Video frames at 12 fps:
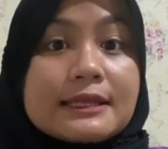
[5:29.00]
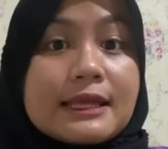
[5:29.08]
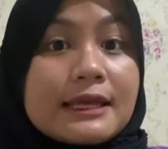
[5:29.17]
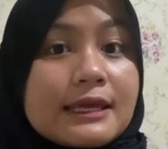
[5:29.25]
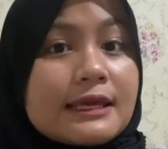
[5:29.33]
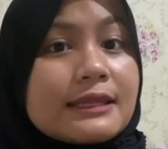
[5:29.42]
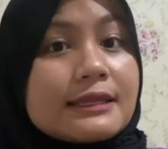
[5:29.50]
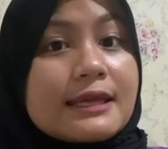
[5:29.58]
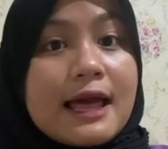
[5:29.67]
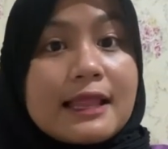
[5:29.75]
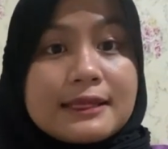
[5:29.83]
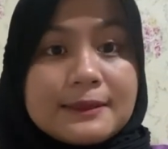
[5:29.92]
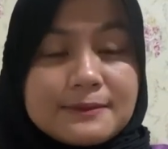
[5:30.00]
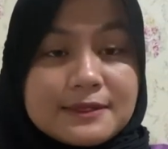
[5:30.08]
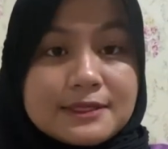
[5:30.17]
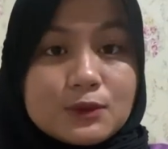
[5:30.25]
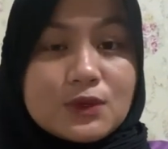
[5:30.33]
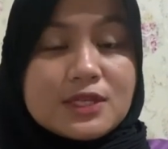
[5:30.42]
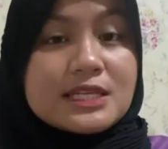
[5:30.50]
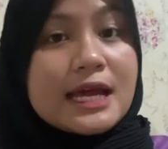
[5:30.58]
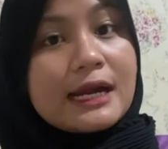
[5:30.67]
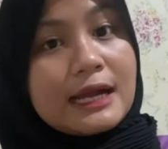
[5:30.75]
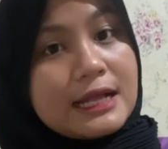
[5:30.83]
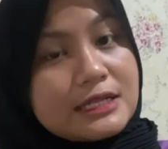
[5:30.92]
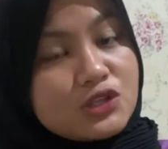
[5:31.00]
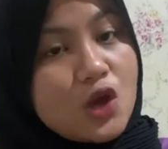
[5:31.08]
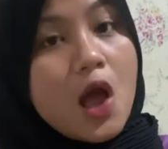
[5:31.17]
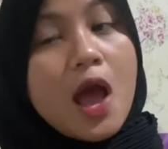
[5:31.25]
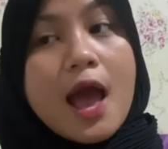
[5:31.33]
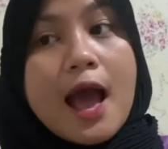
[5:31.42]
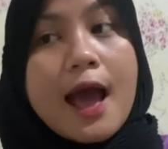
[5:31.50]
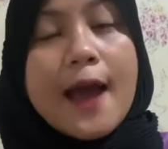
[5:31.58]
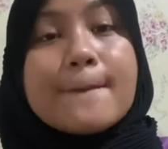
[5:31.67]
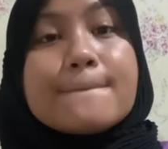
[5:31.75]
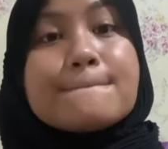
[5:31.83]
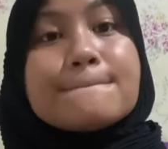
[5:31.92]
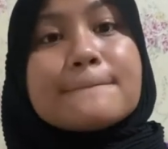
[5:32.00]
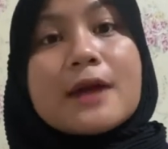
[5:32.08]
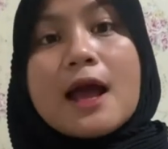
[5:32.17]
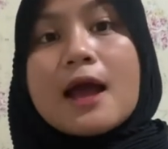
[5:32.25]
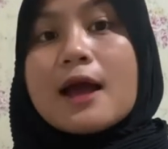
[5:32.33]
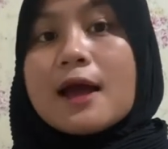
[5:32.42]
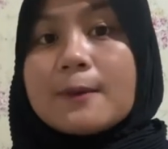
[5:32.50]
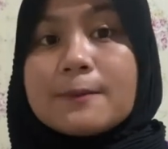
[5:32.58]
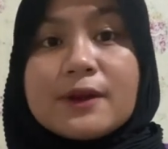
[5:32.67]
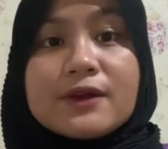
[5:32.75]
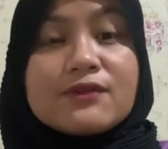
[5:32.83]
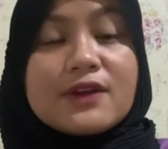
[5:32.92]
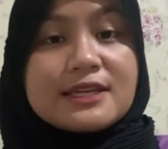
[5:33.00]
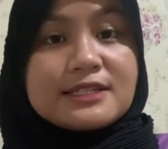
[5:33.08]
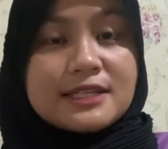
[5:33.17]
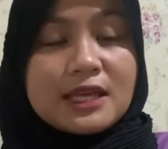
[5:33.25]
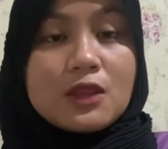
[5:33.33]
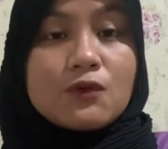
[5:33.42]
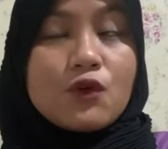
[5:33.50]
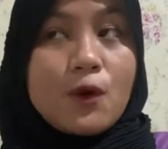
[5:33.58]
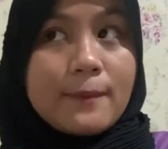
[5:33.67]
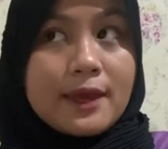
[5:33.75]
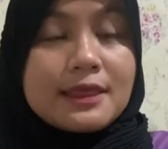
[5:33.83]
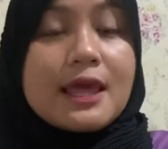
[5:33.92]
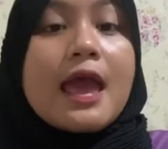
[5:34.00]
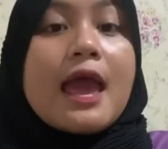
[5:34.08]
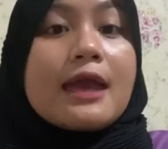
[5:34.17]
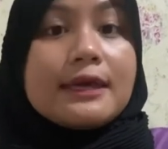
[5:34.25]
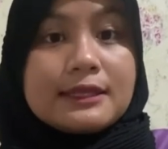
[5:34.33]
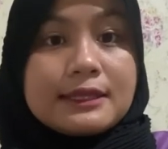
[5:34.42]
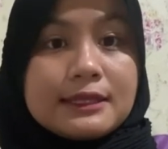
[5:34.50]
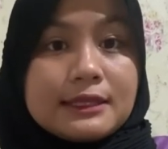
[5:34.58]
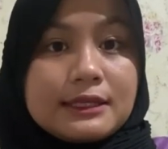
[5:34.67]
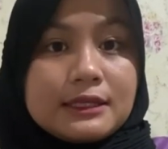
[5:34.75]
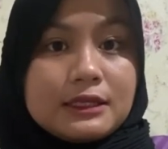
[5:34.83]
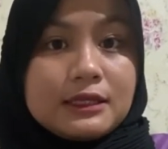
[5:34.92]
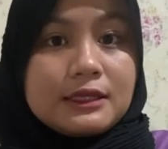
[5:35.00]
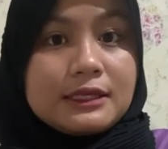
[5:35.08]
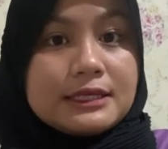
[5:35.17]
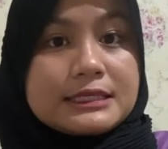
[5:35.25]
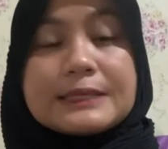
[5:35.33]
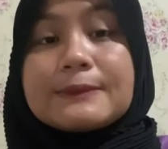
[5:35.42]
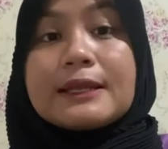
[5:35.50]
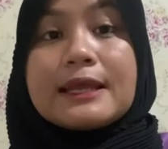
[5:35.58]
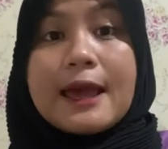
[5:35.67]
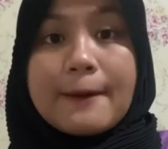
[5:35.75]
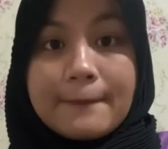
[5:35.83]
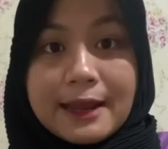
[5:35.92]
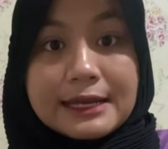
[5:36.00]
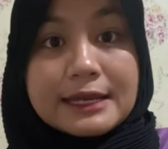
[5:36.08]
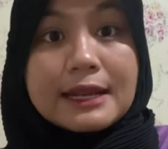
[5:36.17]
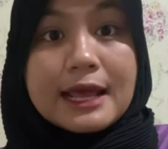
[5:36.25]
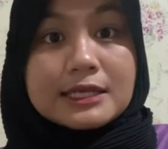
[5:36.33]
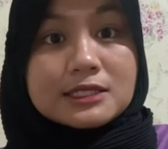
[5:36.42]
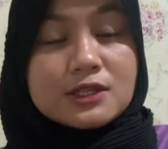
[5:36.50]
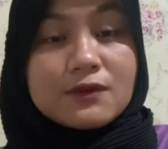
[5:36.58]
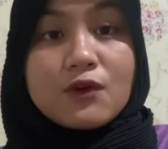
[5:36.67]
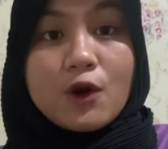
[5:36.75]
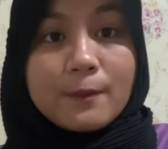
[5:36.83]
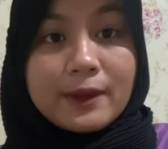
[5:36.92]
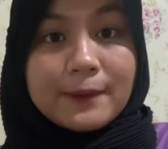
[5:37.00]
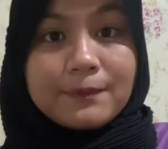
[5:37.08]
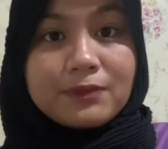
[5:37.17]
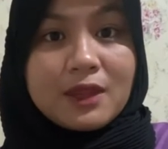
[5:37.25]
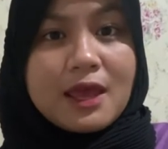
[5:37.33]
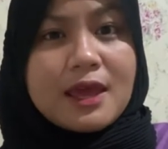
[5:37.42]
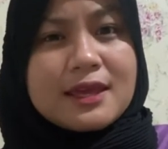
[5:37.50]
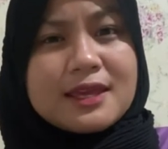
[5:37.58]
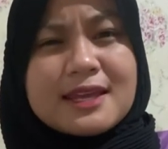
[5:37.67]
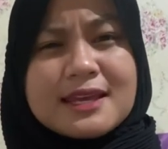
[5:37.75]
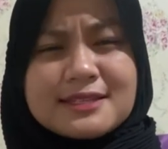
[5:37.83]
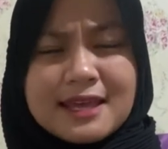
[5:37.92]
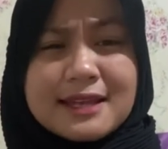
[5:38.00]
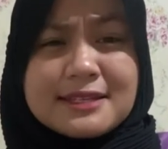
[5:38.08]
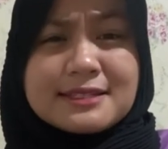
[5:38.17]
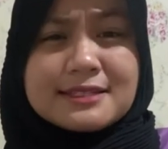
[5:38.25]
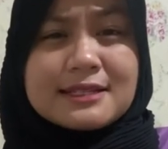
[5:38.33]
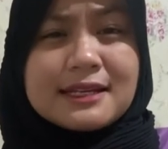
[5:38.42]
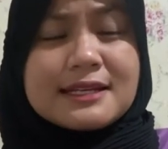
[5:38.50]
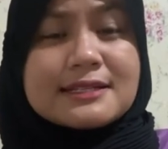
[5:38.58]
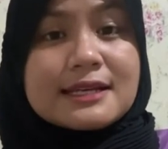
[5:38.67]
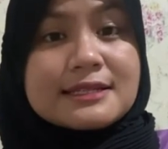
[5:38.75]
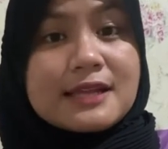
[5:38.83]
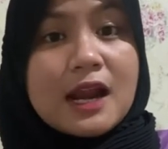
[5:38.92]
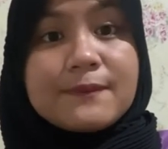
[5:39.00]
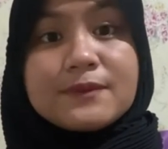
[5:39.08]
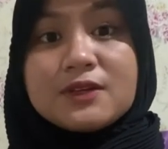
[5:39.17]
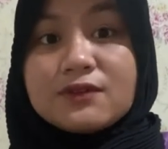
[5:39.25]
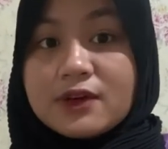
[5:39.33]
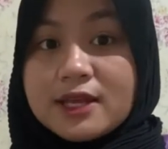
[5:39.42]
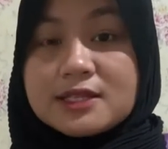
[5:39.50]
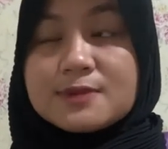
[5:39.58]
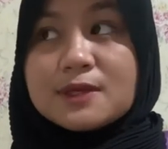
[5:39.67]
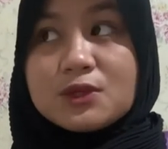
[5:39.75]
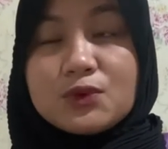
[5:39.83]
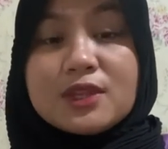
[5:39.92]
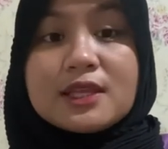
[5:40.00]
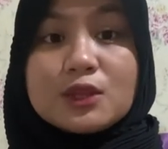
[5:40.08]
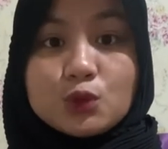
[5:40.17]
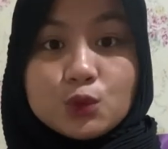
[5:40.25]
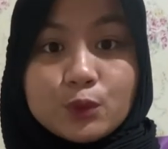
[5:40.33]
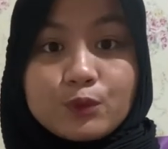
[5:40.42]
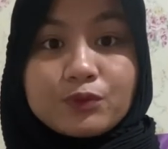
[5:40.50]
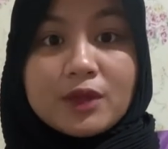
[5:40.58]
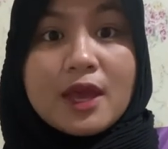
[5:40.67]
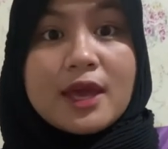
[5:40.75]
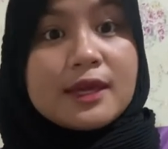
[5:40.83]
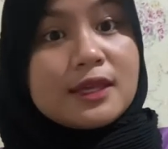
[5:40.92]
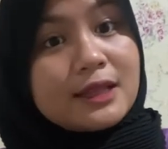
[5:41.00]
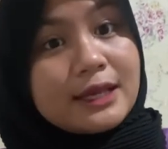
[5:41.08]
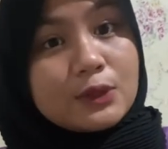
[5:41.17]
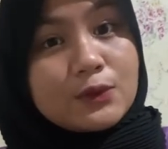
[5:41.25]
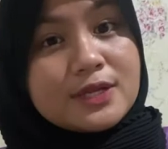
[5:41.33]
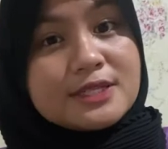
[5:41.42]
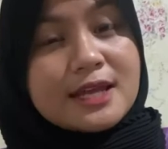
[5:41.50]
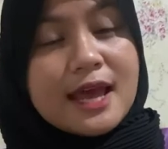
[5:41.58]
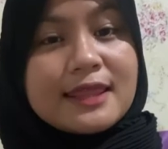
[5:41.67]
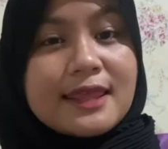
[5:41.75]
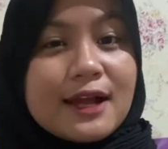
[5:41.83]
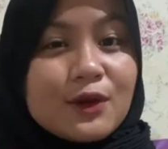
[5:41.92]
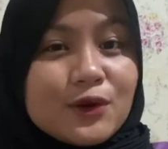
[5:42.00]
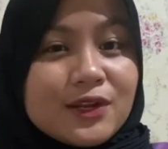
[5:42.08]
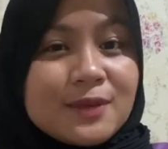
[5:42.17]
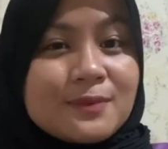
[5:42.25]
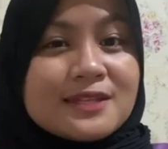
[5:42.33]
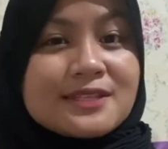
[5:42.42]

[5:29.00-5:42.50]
initials, which are also abbreviation format in the similar manner as the former. In essence, there is a sharp difference between the two. In language, an acronym is